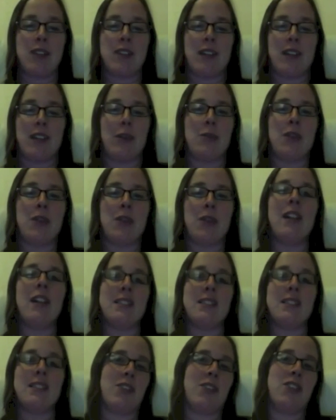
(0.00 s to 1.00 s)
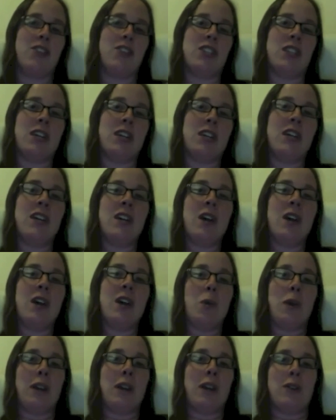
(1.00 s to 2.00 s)
going to lose all its energy
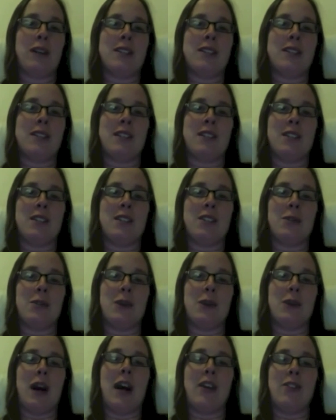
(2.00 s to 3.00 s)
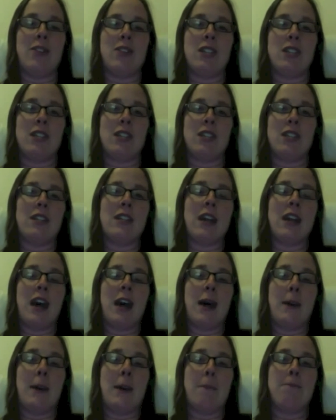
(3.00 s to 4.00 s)
when it runs into a hydrogen.
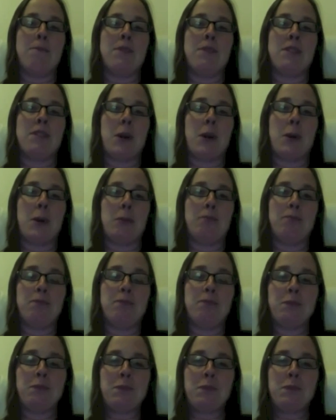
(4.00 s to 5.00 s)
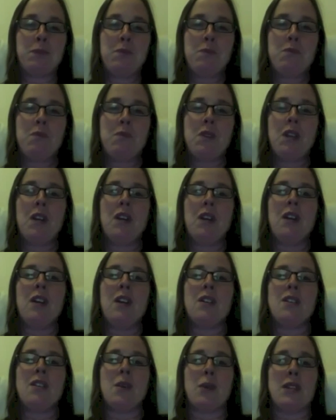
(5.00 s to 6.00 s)
Um, so,
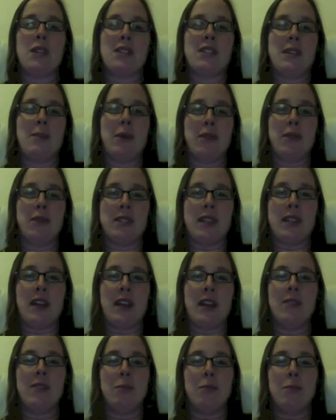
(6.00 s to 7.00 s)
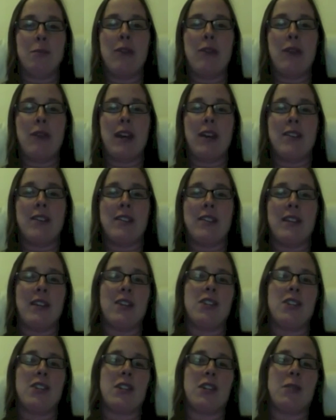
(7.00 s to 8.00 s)
so we see both this bright radar
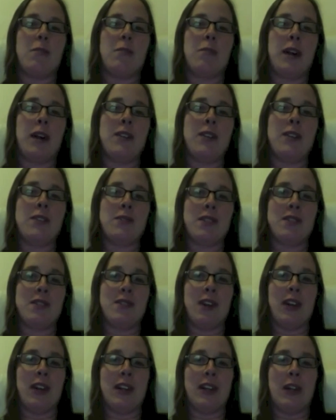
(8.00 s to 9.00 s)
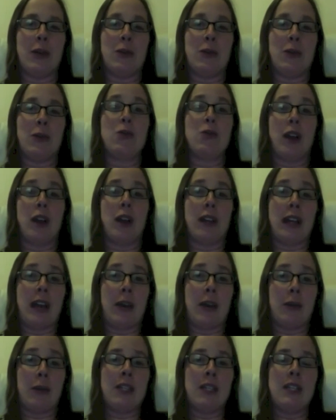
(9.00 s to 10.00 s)
signature, but also this very low neutron
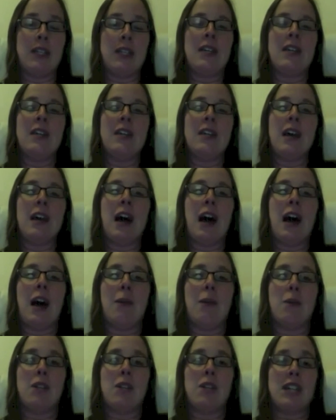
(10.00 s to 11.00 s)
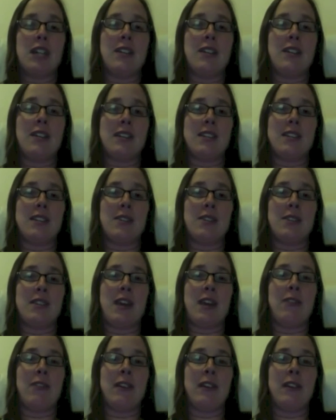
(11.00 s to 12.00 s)
count, um, which tells us there's
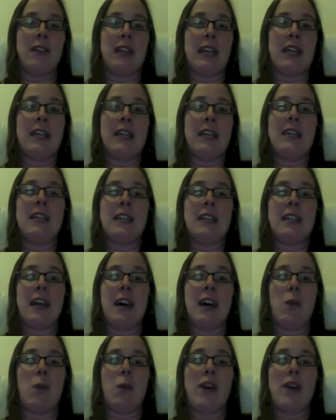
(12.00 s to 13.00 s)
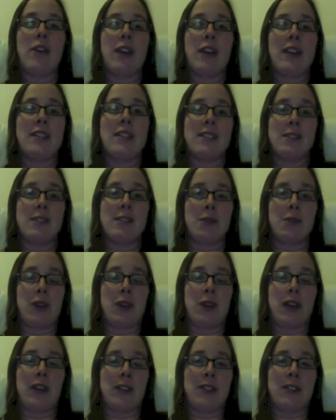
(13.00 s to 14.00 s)
definitely uh, water ice in those
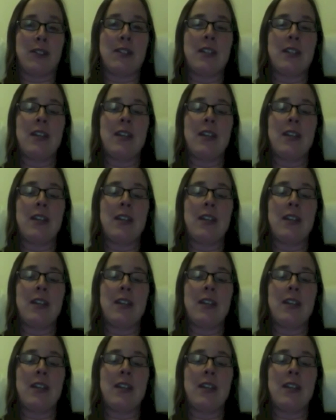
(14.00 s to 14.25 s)
craters